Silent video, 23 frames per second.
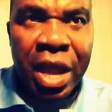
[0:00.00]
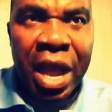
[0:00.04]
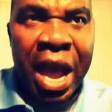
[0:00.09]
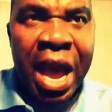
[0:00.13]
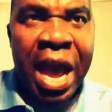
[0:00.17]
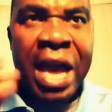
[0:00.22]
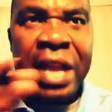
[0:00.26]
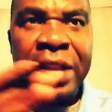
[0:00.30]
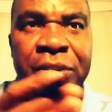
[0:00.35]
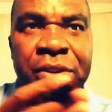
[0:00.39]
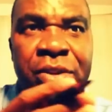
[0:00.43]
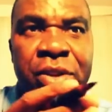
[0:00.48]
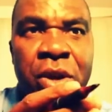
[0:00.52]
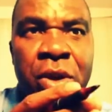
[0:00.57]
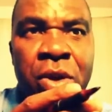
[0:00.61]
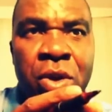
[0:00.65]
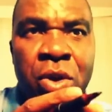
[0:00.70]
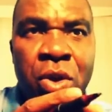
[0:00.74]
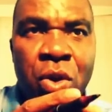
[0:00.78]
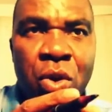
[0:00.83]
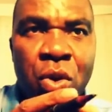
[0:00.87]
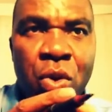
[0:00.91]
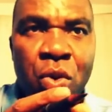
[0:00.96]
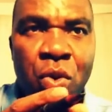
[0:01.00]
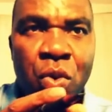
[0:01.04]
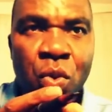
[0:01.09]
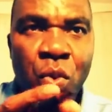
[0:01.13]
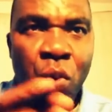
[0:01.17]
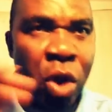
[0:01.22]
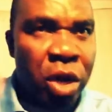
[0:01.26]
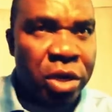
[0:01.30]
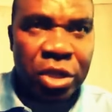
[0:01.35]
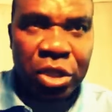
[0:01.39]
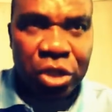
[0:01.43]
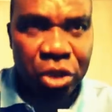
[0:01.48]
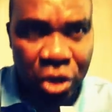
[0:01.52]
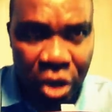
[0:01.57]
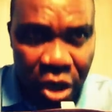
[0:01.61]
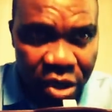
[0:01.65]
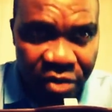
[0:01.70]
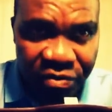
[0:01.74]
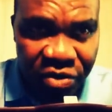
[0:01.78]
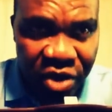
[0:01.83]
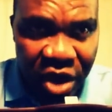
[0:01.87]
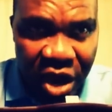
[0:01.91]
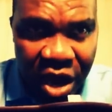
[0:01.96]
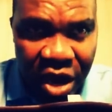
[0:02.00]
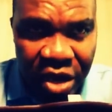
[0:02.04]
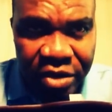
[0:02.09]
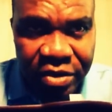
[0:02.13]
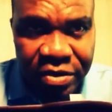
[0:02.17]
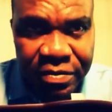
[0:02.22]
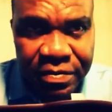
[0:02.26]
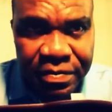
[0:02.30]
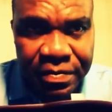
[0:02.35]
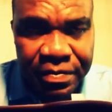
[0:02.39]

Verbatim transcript: and what is not of God.